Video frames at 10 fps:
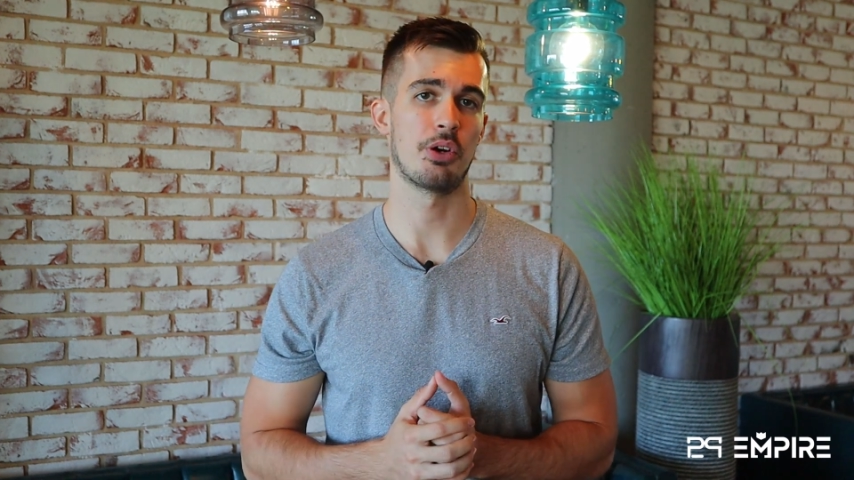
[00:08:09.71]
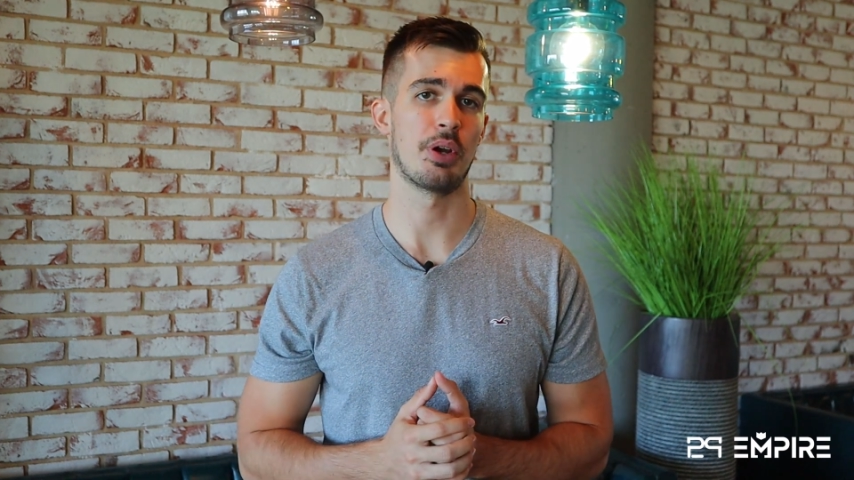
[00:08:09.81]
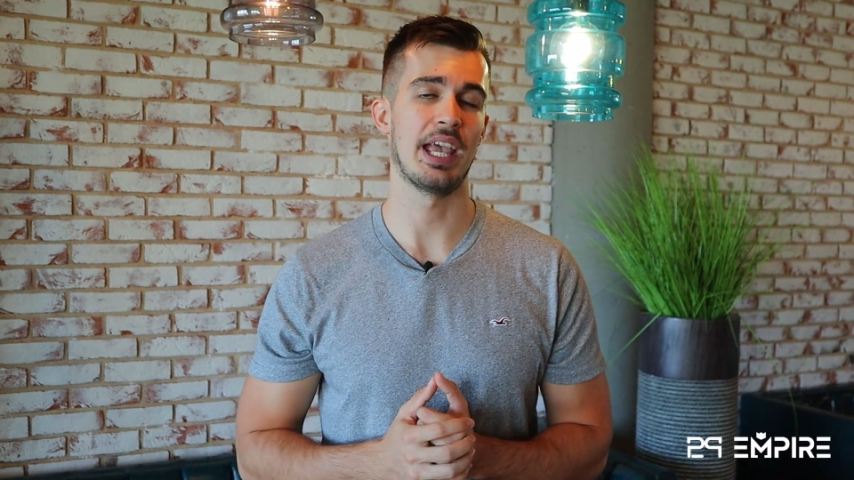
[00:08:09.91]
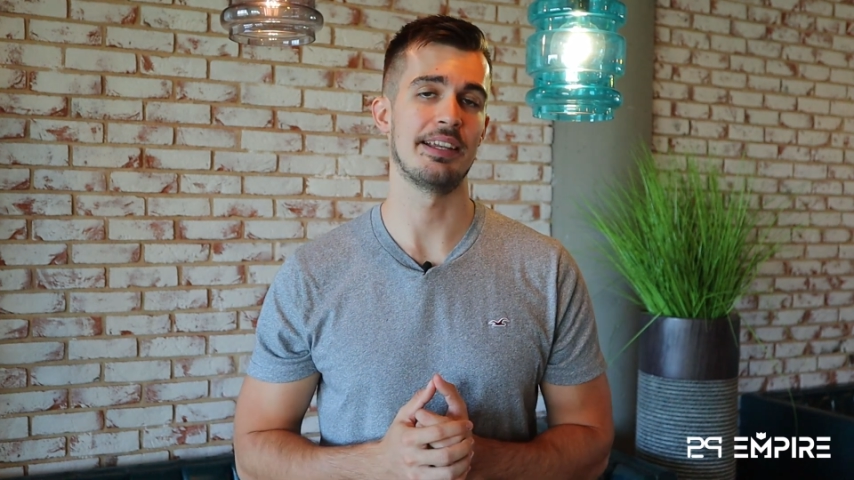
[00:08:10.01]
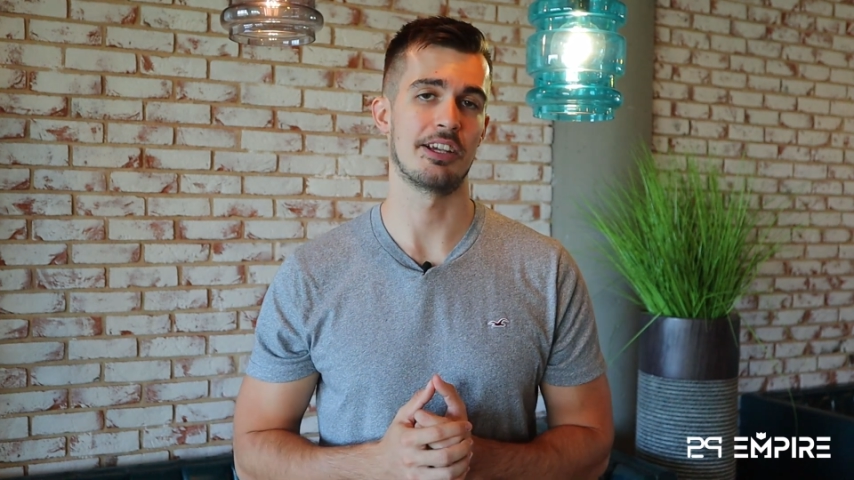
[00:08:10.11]

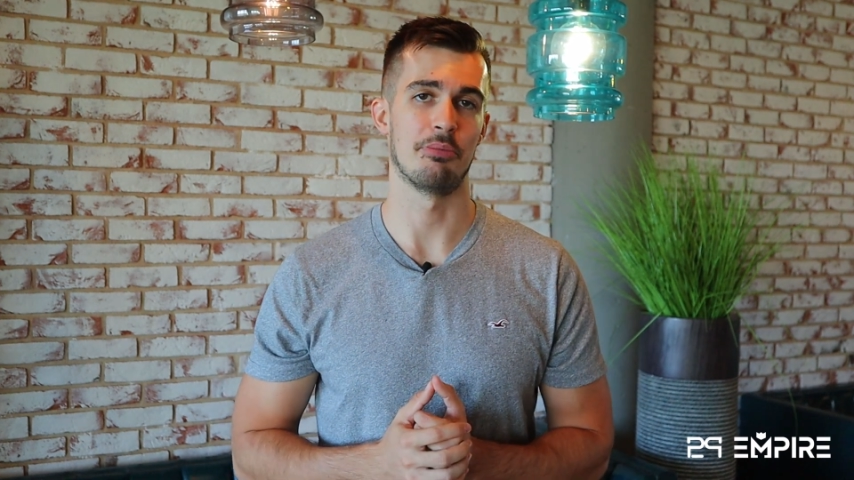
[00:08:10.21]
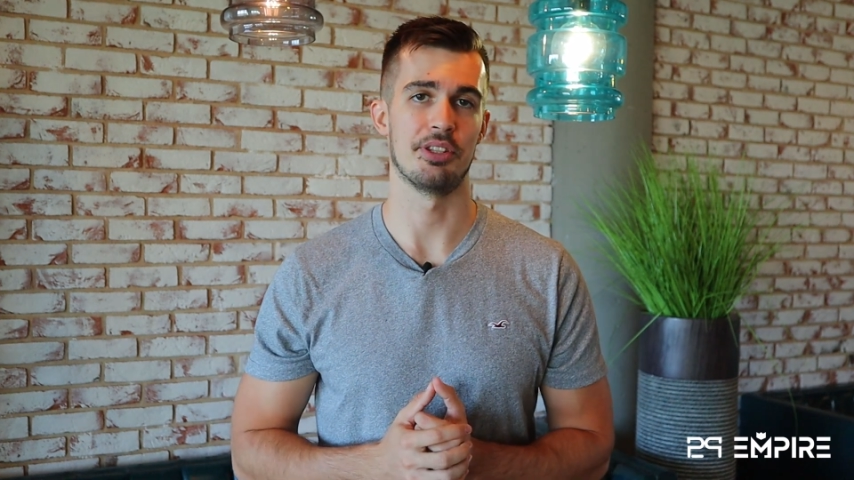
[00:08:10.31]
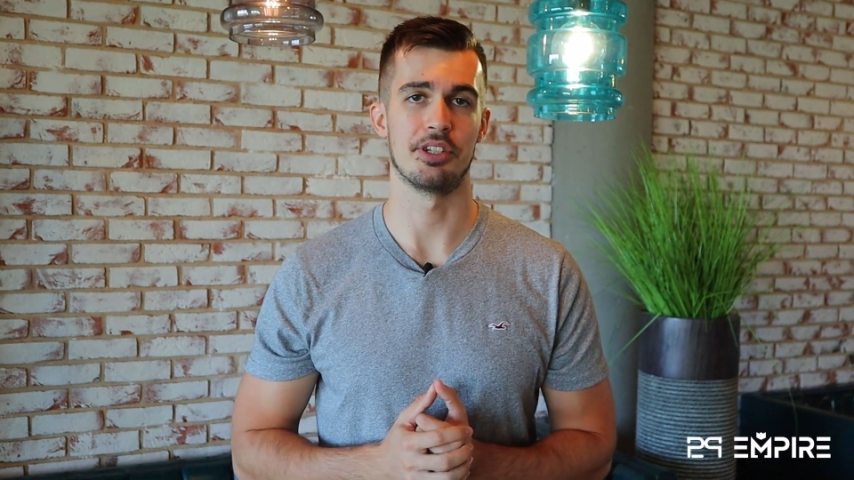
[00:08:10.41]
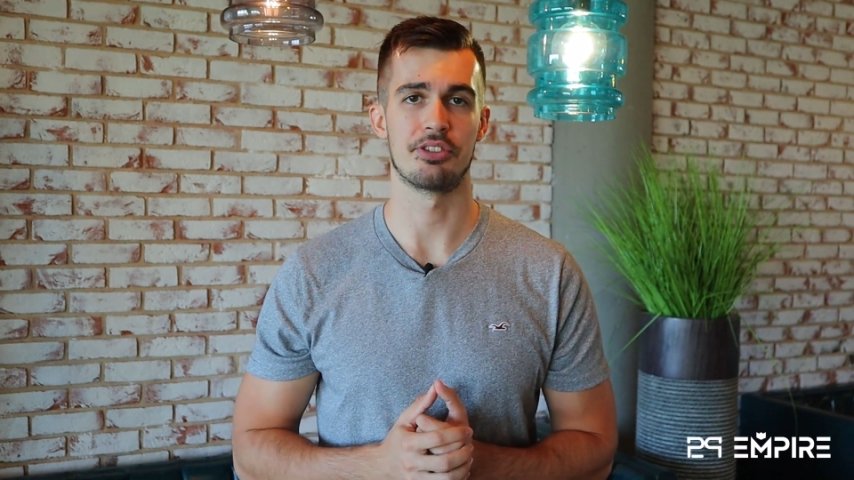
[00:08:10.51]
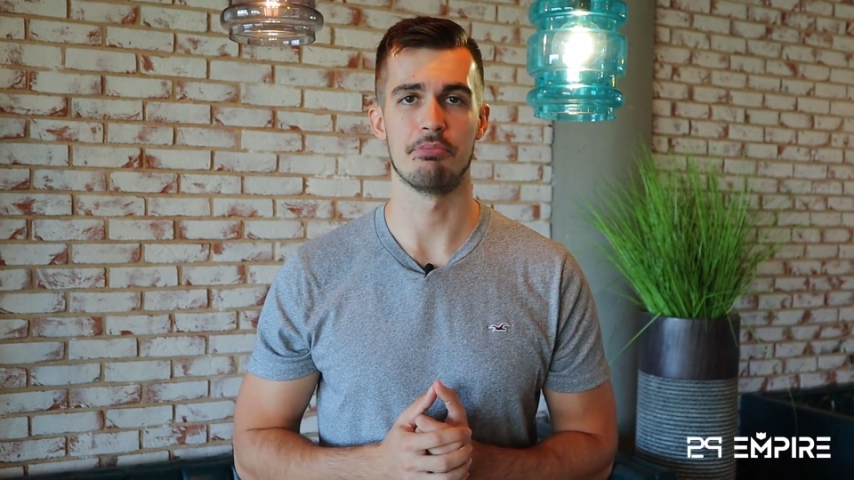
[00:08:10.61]
Grow in the
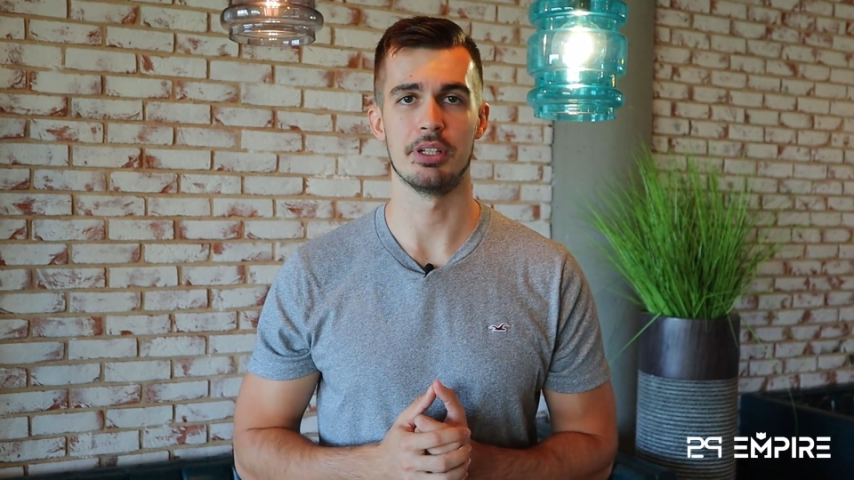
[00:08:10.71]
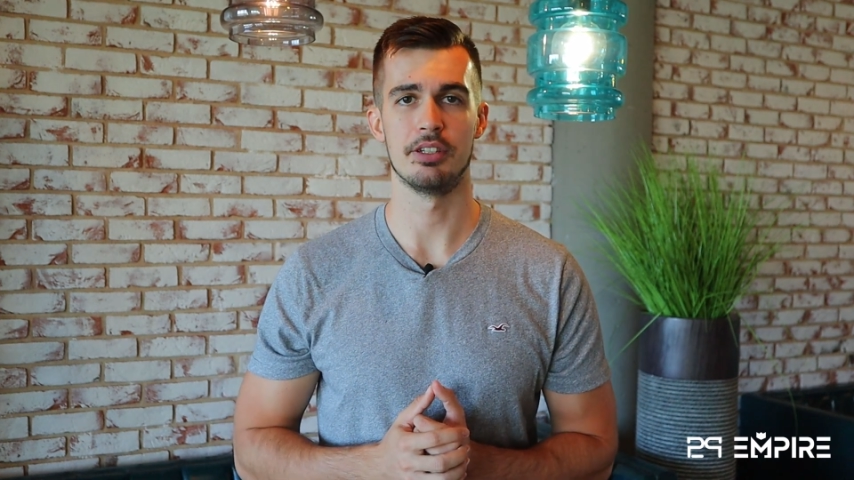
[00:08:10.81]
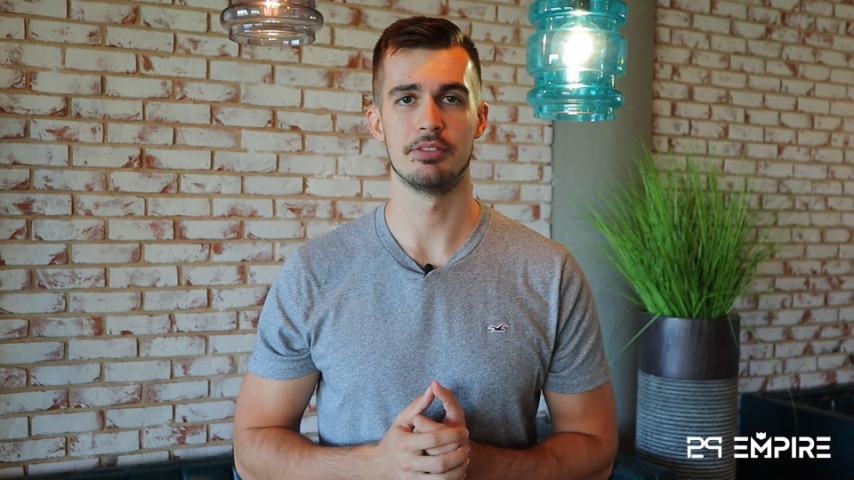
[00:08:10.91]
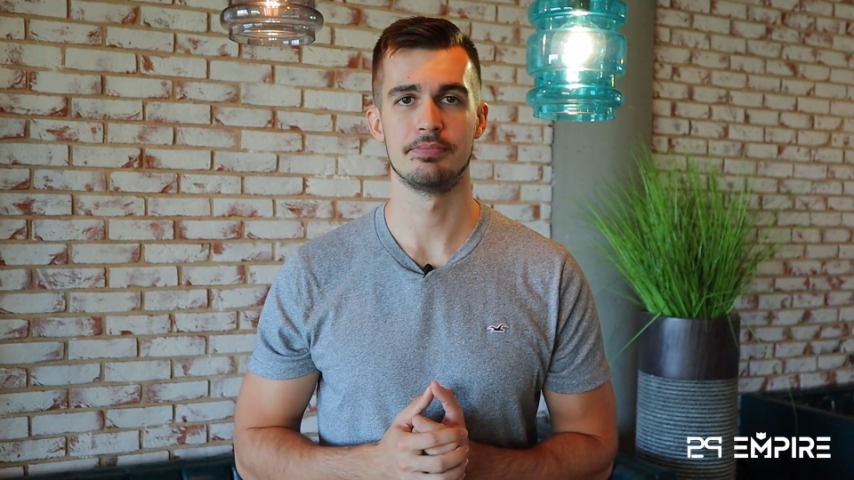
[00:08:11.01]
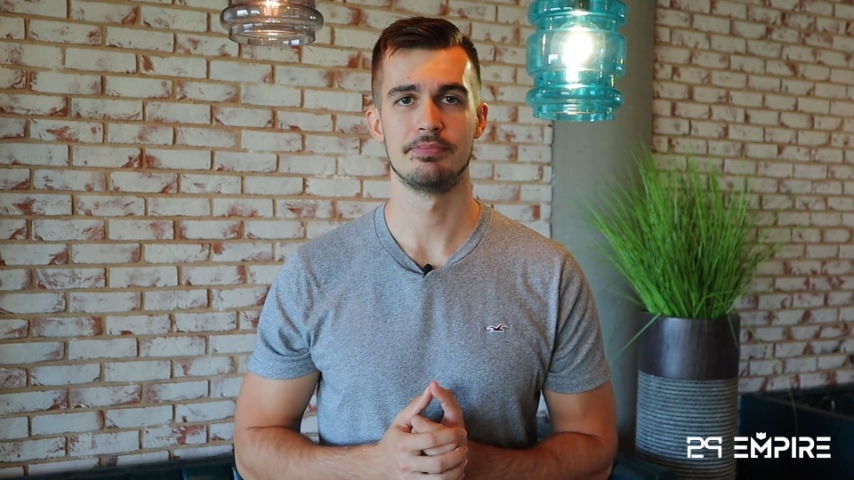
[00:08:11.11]
comment section below.